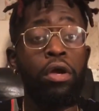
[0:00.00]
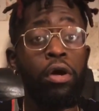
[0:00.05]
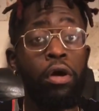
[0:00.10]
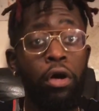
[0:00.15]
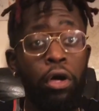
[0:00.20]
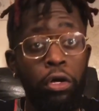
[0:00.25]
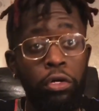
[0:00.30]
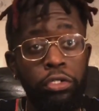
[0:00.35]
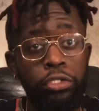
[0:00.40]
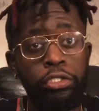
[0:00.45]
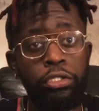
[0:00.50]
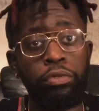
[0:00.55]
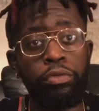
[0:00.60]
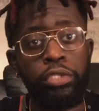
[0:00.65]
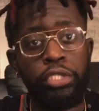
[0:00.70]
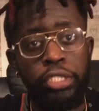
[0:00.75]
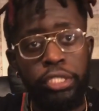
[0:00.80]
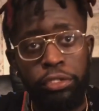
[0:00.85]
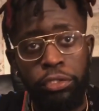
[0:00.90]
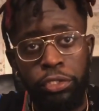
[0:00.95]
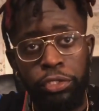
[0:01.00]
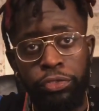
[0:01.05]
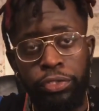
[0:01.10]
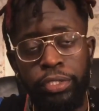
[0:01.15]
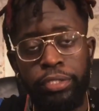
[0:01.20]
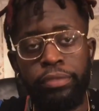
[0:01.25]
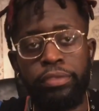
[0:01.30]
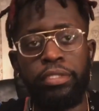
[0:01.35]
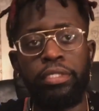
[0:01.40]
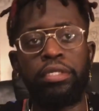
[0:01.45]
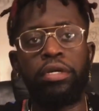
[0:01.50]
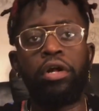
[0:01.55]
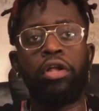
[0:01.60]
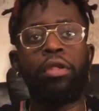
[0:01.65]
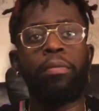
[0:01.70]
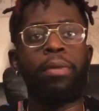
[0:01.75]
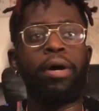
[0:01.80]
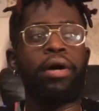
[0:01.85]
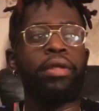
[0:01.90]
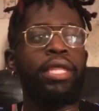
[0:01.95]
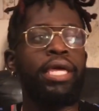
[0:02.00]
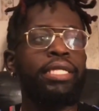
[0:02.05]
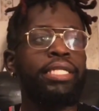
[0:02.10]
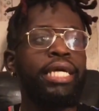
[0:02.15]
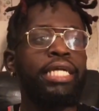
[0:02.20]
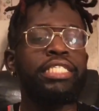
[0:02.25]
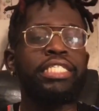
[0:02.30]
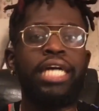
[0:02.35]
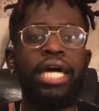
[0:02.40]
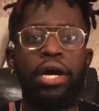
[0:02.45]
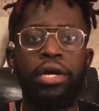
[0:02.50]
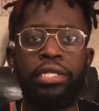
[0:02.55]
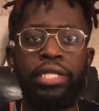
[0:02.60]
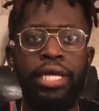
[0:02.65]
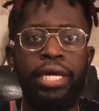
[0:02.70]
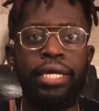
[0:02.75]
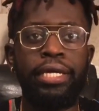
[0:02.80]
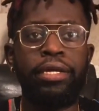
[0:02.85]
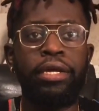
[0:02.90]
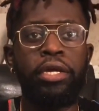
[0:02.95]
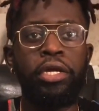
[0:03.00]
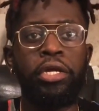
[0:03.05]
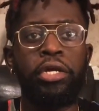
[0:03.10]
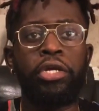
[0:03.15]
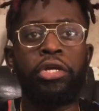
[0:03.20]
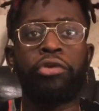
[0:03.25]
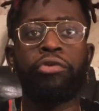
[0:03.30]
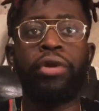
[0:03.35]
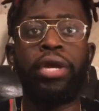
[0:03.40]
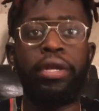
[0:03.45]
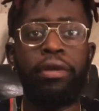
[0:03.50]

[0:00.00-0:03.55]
Also children, all about like that childlike creative